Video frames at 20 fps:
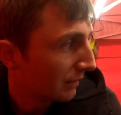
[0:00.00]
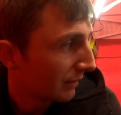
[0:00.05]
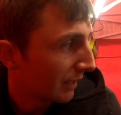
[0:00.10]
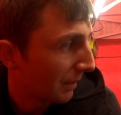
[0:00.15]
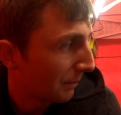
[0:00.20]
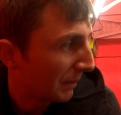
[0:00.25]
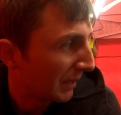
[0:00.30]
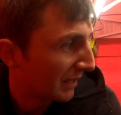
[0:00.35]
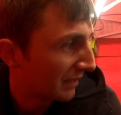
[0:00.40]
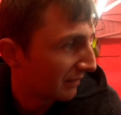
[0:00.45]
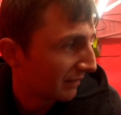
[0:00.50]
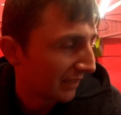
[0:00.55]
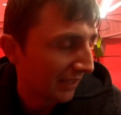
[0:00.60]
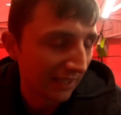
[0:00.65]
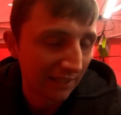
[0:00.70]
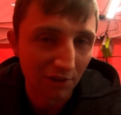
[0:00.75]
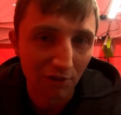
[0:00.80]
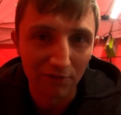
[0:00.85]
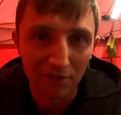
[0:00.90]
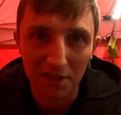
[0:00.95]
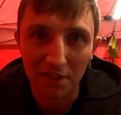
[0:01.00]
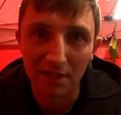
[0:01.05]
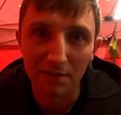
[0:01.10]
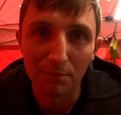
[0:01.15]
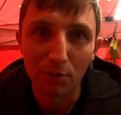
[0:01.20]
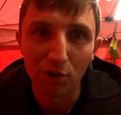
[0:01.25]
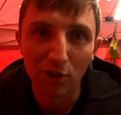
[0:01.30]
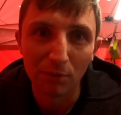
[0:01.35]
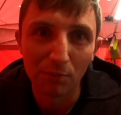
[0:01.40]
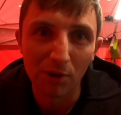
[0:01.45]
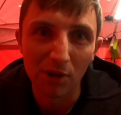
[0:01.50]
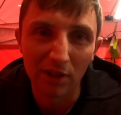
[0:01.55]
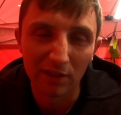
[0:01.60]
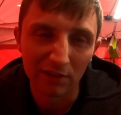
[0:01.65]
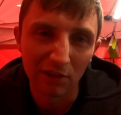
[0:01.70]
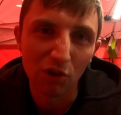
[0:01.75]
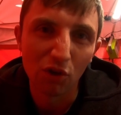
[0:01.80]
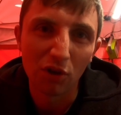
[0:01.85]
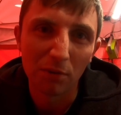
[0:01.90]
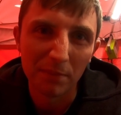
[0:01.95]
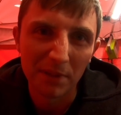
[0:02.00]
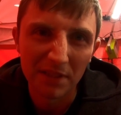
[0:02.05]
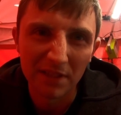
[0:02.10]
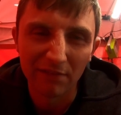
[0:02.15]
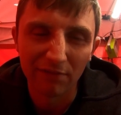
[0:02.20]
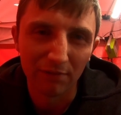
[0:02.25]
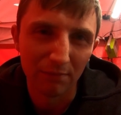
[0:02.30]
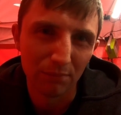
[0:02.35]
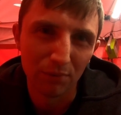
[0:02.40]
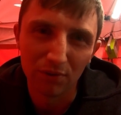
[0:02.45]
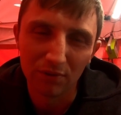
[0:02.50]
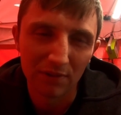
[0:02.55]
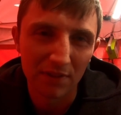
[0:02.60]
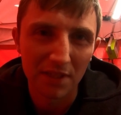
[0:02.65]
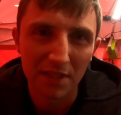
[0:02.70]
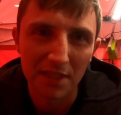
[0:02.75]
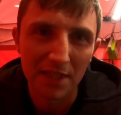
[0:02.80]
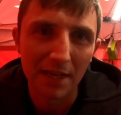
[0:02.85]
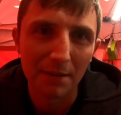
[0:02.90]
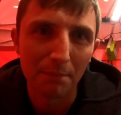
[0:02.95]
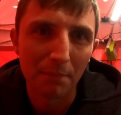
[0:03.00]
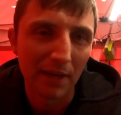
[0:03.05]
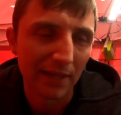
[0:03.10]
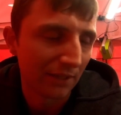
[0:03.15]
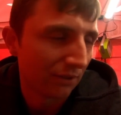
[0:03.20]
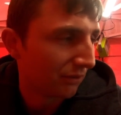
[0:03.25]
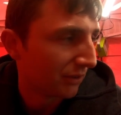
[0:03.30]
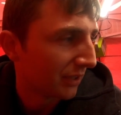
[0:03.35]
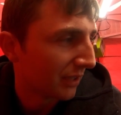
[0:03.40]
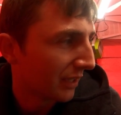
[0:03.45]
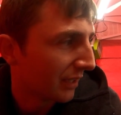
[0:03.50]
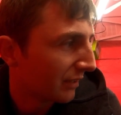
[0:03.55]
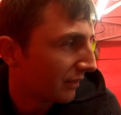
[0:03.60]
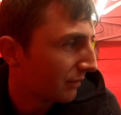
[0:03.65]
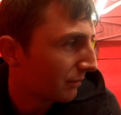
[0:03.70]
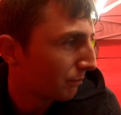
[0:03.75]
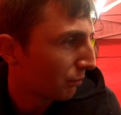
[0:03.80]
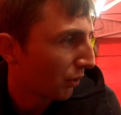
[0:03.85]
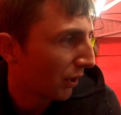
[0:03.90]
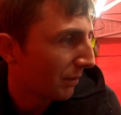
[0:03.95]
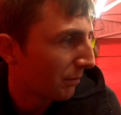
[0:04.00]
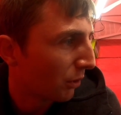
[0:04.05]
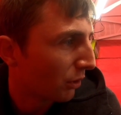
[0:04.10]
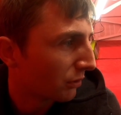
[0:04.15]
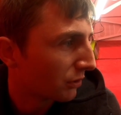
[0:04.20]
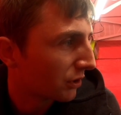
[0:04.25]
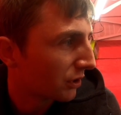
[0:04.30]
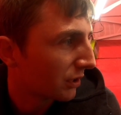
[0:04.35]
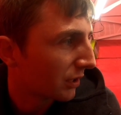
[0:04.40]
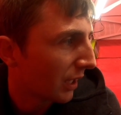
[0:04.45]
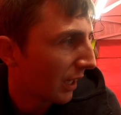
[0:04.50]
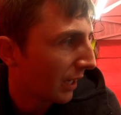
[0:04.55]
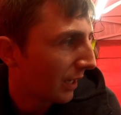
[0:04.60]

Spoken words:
That being, yeah, and obviously the bodywork, they look a bit different, but it's the same bike underneath, pretty much.